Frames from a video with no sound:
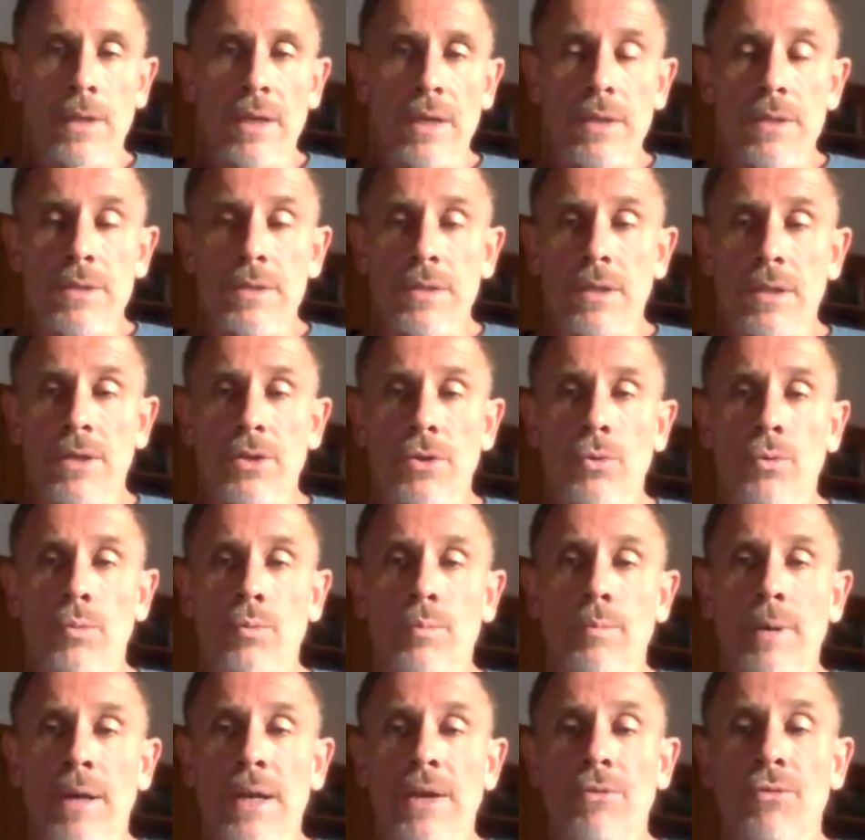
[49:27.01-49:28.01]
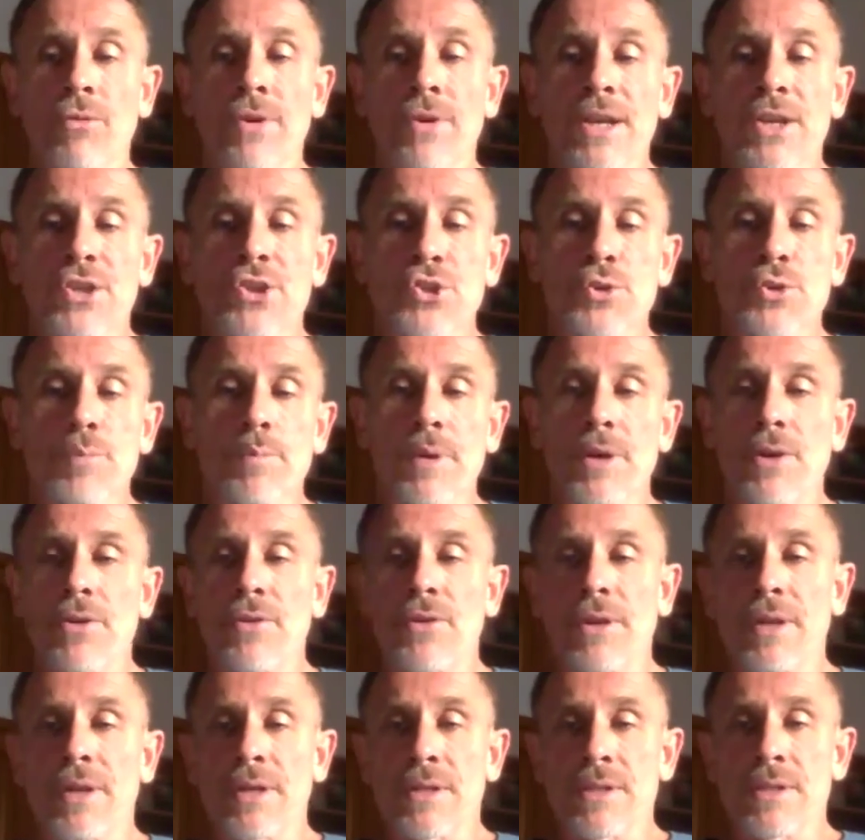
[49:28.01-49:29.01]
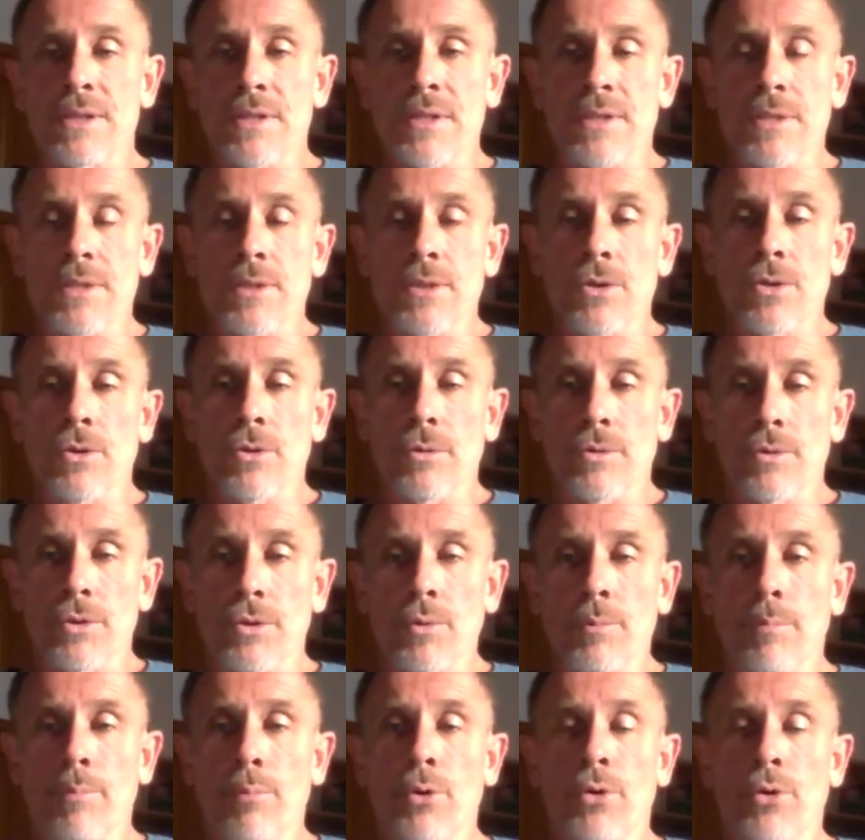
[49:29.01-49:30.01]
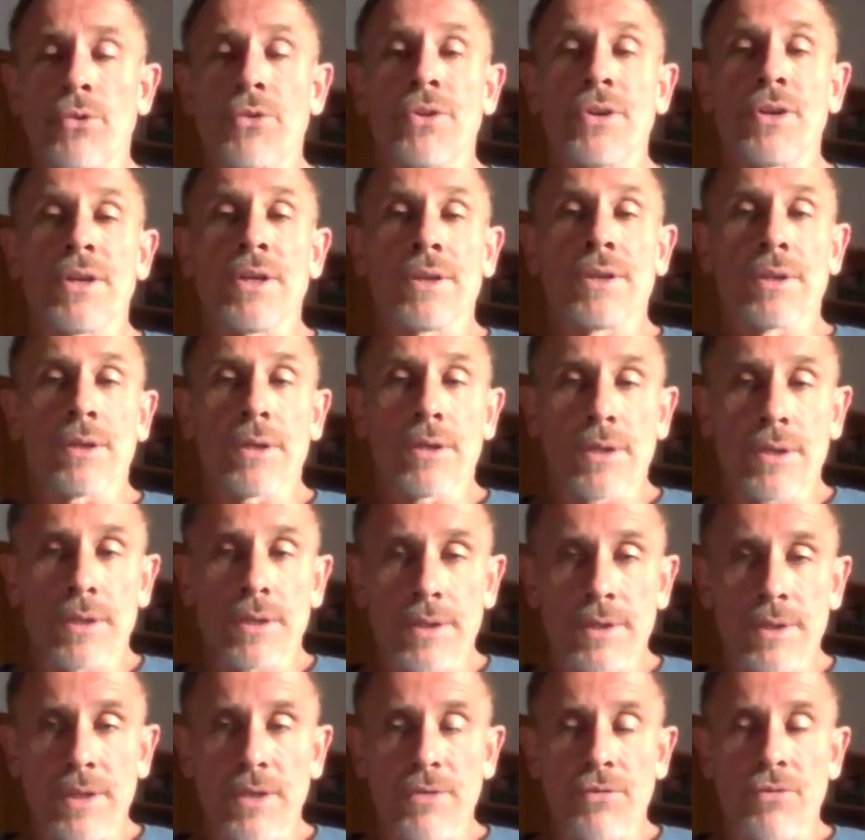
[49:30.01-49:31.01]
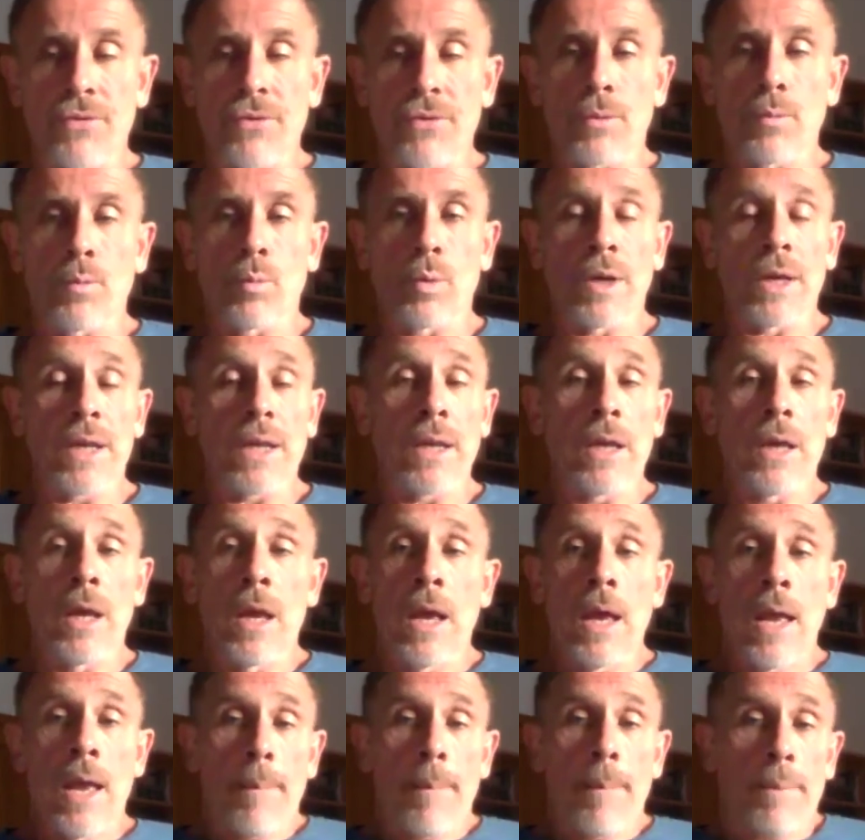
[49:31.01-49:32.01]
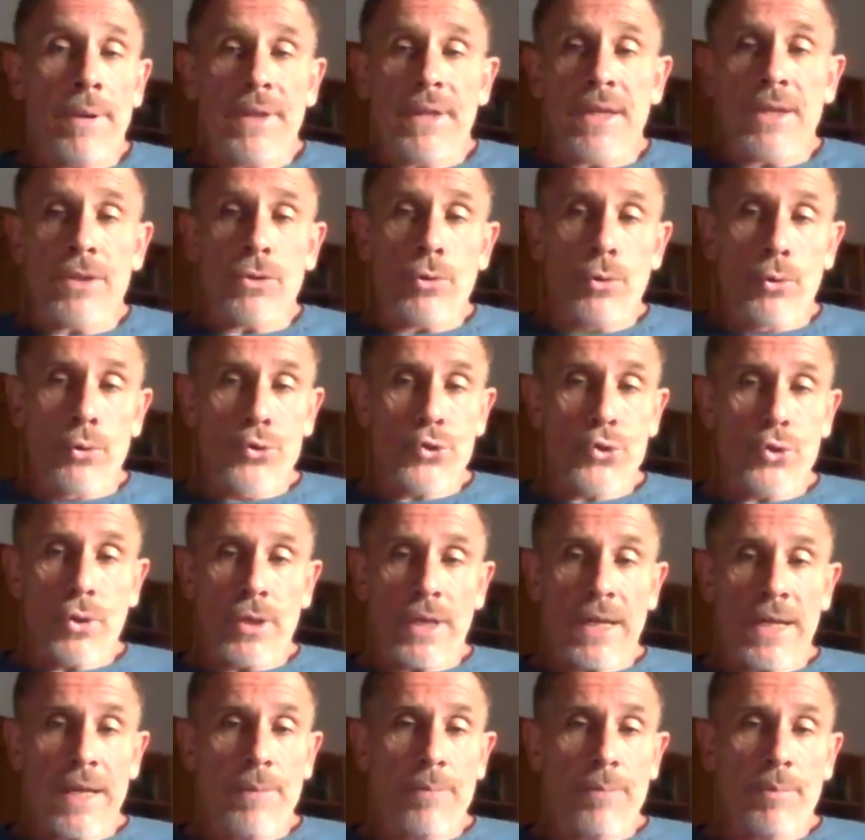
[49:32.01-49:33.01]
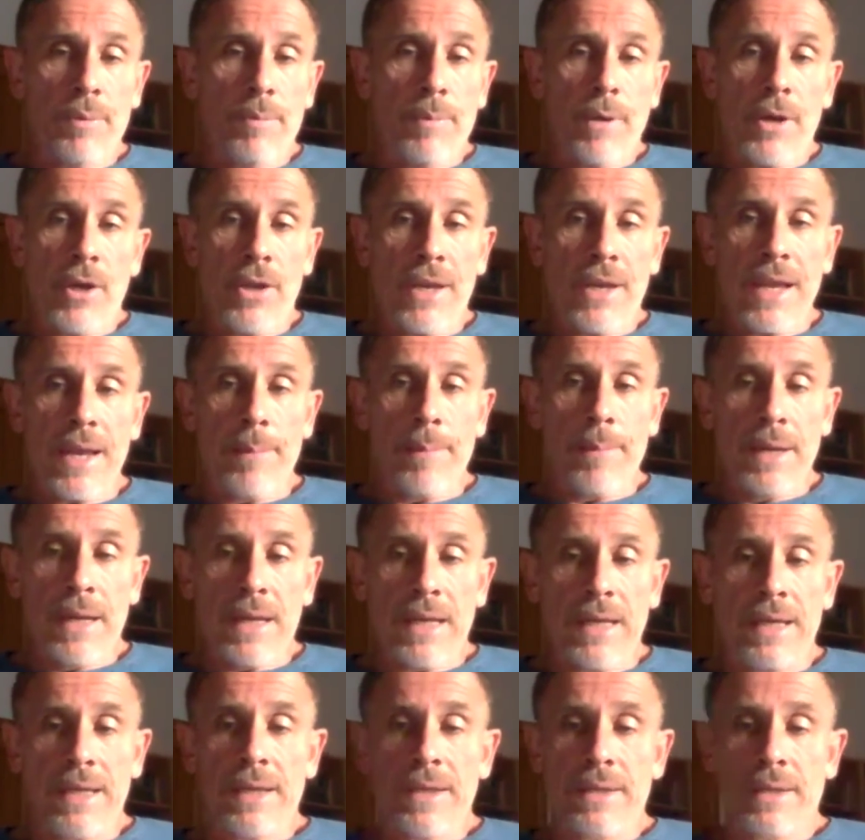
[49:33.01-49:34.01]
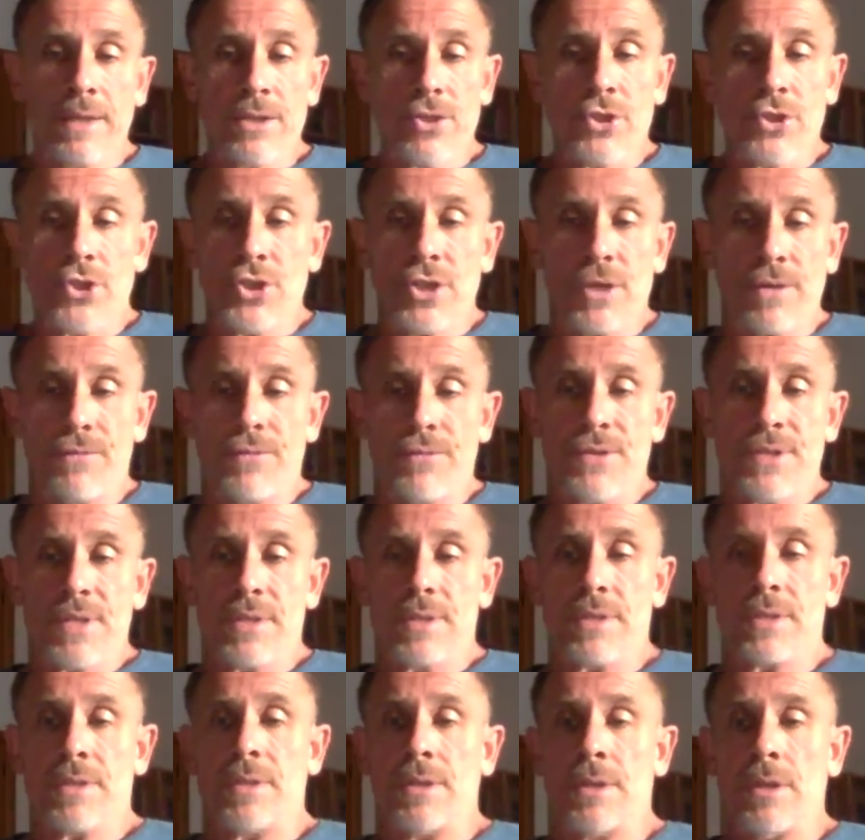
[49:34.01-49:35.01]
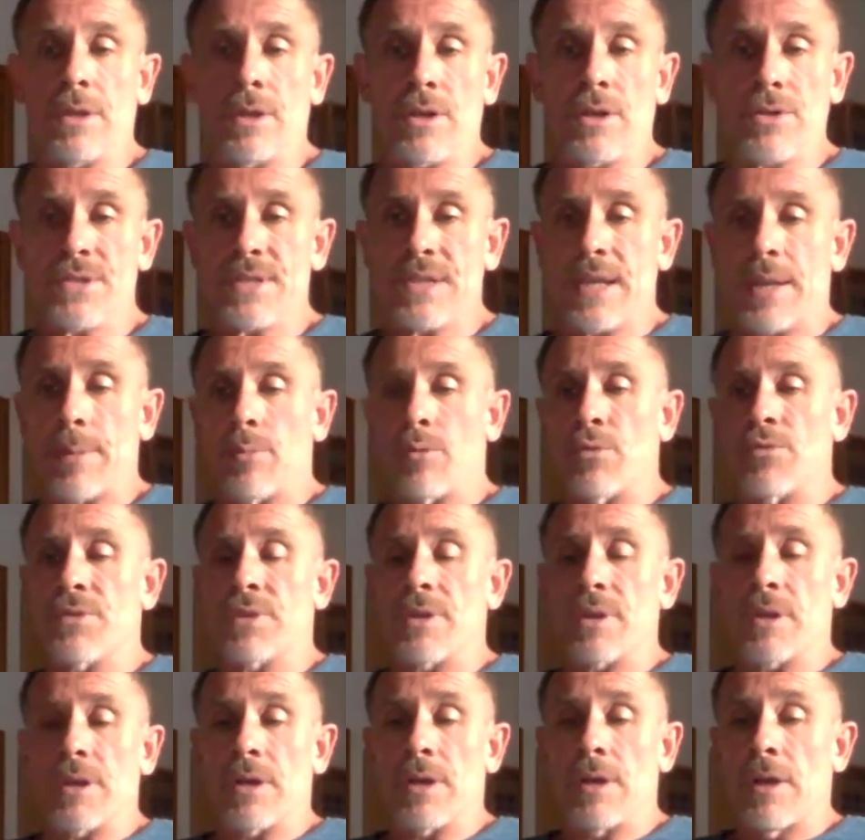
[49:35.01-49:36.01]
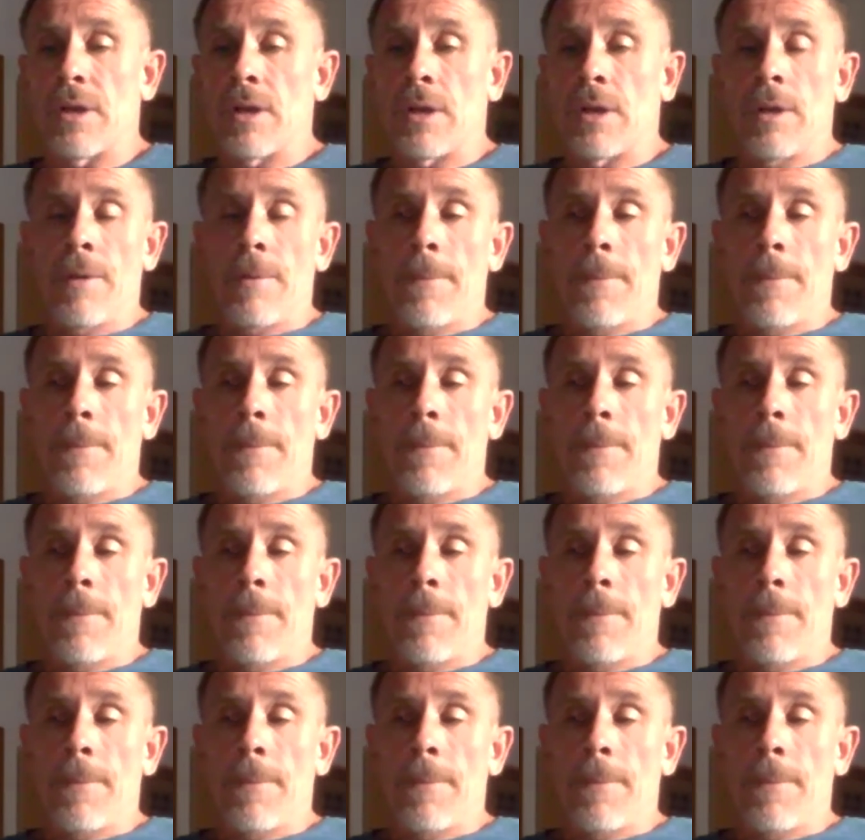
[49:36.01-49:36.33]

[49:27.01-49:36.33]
Actually, you might re-experience your body in a different way, but that also can be biochemically. The shifts, some of the